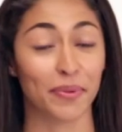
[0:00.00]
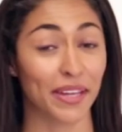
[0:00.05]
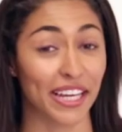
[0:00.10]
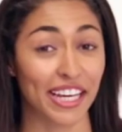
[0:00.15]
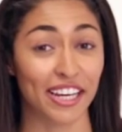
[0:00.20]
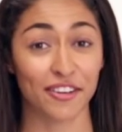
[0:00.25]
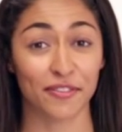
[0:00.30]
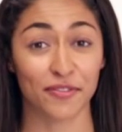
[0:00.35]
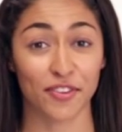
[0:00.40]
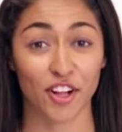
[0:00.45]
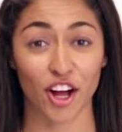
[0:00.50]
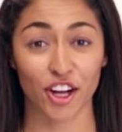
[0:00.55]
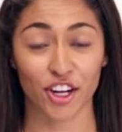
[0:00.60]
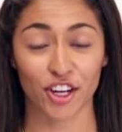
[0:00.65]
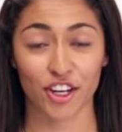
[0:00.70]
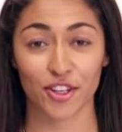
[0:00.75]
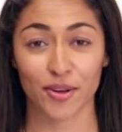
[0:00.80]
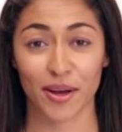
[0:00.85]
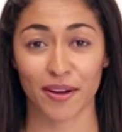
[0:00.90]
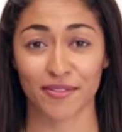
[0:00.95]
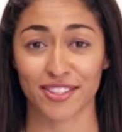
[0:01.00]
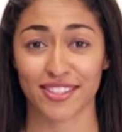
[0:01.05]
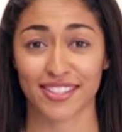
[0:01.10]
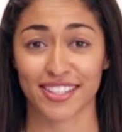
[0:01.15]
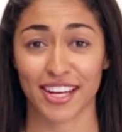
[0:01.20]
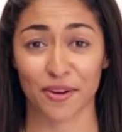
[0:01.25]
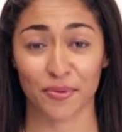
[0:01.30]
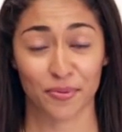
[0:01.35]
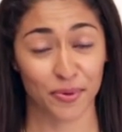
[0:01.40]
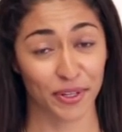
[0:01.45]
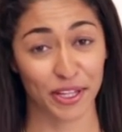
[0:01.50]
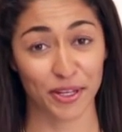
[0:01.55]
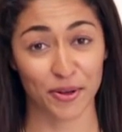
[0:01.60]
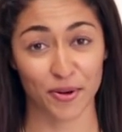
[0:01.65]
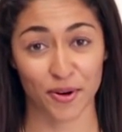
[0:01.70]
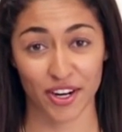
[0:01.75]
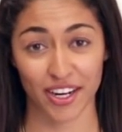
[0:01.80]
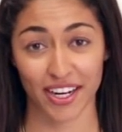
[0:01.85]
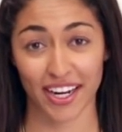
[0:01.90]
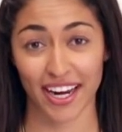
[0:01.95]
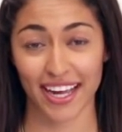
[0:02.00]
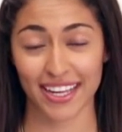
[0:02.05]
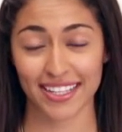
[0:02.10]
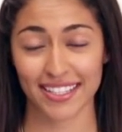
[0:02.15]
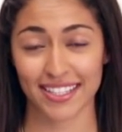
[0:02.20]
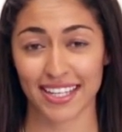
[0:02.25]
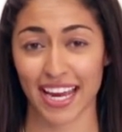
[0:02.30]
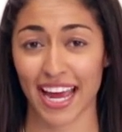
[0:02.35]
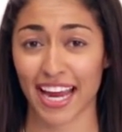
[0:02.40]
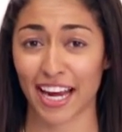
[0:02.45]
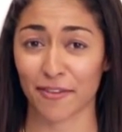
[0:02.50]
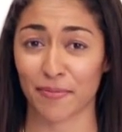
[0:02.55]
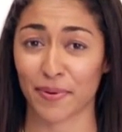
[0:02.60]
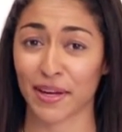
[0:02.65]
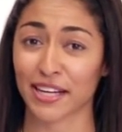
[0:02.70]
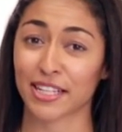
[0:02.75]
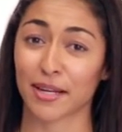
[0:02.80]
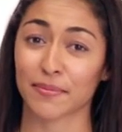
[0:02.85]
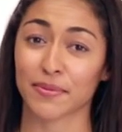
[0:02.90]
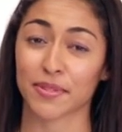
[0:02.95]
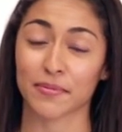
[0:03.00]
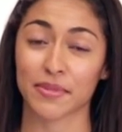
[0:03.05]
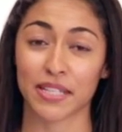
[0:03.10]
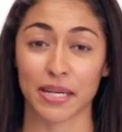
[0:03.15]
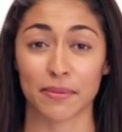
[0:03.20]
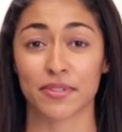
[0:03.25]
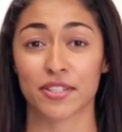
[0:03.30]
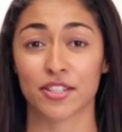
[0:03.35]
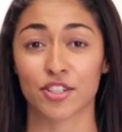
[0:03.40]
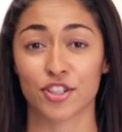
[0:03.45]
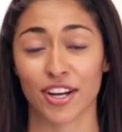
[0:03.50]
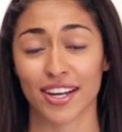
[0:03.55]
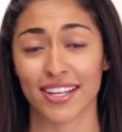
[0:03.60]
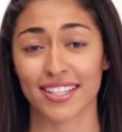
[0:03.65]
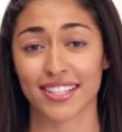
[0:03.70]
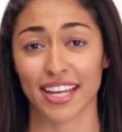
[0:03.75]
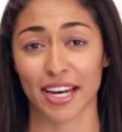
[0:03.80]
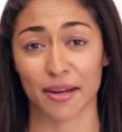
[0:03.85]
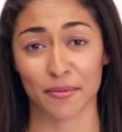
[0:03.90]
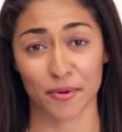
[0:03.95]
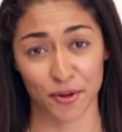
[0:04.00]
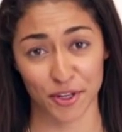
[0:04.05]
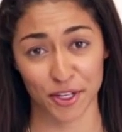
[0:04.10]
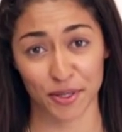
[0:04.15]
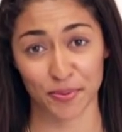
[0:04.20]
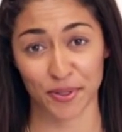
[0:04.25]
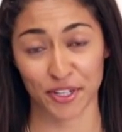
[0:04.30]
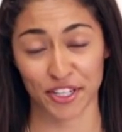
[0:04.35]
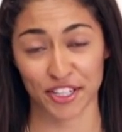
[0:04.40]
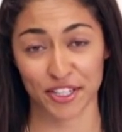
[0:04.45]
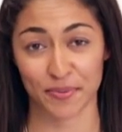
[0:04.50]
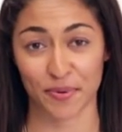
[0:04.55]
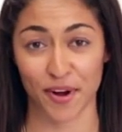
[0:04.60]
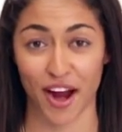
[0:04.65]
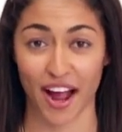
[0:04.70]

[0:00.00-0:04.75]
Being a vlogger, you have to stay really organized, and I picked up some tips and tricks that I'm going to put into